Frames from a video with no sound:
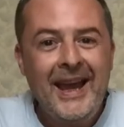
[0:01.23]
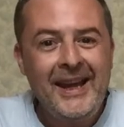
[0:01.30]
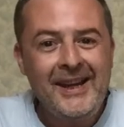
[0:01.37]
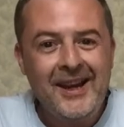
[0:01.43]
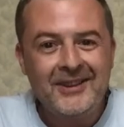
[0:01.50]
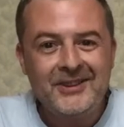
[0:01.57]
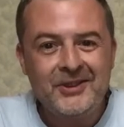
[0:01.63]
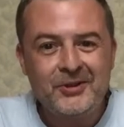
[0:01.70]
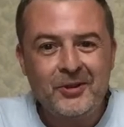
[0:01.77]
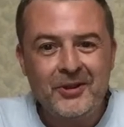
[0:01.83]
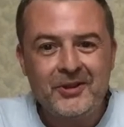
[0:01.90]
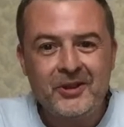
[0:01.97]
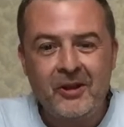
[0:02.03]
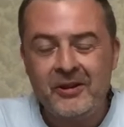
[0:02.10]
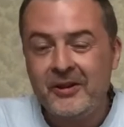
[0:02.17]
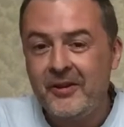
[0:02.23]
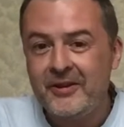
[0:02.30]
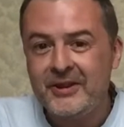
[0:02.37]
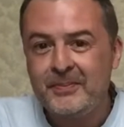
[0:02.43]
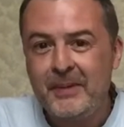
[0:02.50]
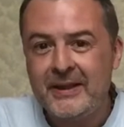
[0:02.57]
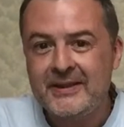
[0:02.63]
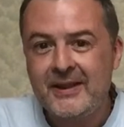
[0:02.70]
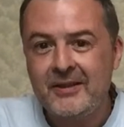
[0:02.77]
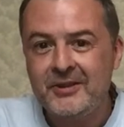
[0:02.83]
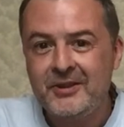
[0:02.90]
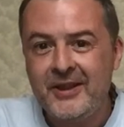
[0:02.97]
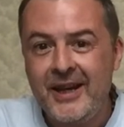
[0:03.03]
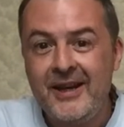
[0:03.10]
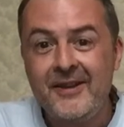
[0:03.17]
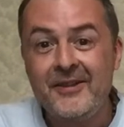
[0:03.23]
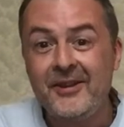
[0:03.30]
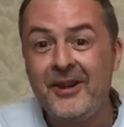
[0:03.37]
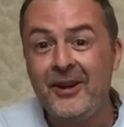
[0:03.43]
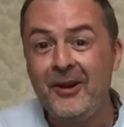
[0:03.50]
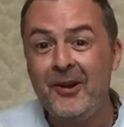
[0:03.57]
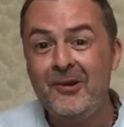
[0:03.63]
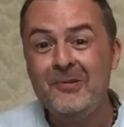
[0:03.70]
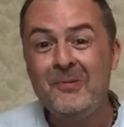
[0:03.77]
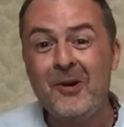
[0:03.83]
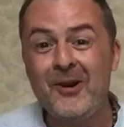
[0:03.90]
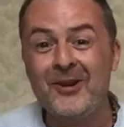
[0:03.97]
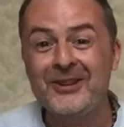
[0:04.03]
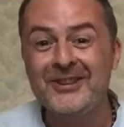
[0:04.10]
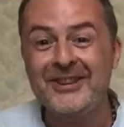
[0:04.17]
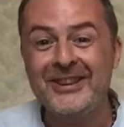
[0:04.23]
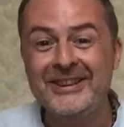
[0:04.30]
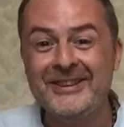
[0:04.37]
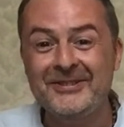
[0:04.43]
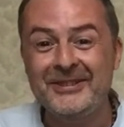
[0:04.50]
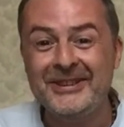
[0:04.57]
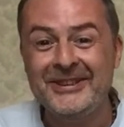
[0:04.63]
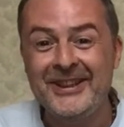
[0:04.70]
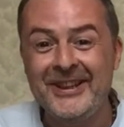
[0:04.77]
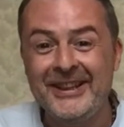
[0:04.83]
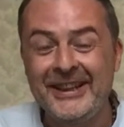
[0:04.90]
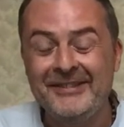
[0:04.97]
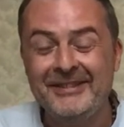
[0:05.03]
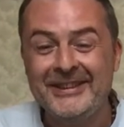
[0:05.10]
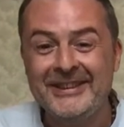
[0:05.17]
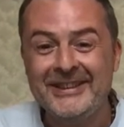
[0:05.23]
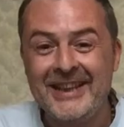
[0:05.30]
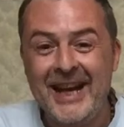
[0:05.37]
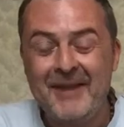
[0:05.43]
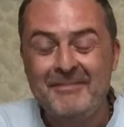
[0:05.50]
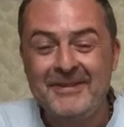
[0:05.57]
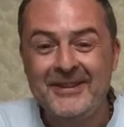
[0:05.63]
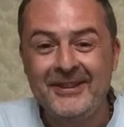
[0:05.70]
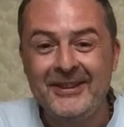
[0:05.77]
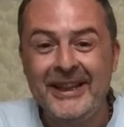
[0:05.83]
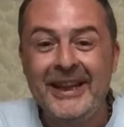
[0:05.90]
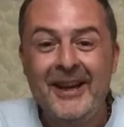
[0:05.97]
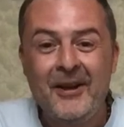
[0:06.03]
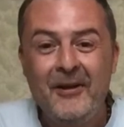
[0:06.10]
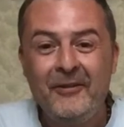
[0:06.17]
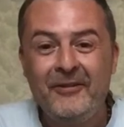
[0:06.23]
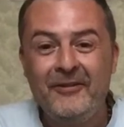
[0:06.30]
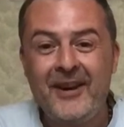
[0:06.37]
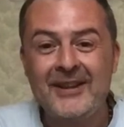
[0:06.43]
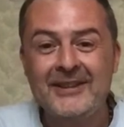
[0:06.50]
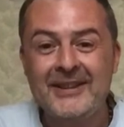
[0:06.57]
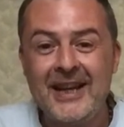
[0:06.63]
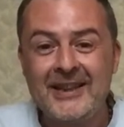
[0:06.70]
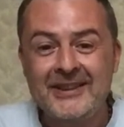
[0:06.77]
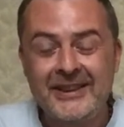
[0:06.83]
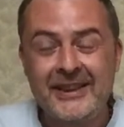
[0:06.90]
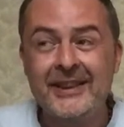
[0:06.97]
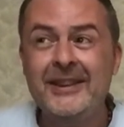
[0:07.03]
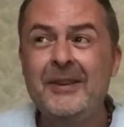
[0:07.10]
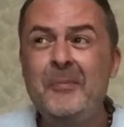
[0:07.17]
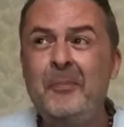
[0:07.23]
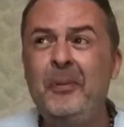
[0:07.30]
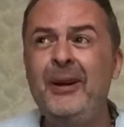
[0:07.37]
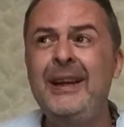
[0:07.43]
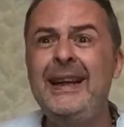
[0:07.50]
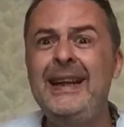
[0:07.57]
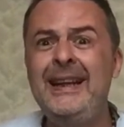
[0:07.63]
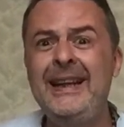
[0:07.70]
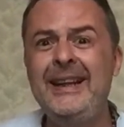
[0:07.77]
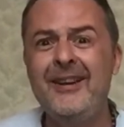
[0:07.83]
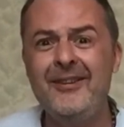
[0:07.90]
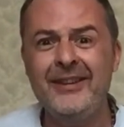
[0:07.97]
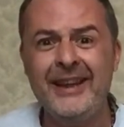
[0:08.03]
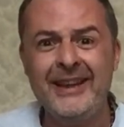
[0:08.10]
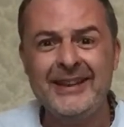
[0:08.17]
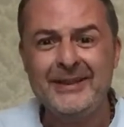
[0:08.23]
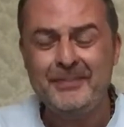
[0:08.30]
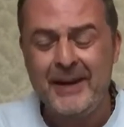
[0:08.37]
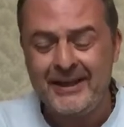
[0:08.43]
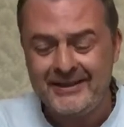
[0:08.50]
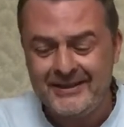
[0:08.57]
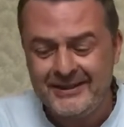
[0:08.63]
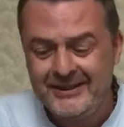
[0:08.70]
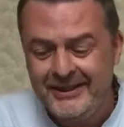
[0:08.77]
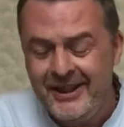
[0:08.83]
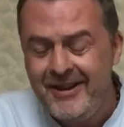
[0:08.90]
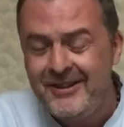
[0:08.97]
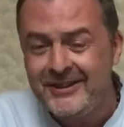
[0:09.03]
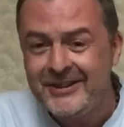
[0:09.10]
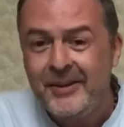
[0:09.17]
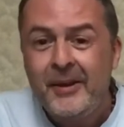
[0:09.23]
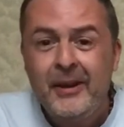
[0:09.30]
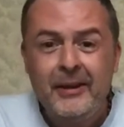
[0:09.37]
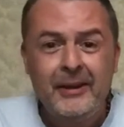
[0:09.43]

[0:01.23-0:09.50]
Hey guys, it's Roscott and on the Space Coach today. The Clone Wars is returning, which is absolutely fantastic and completely unexpected news.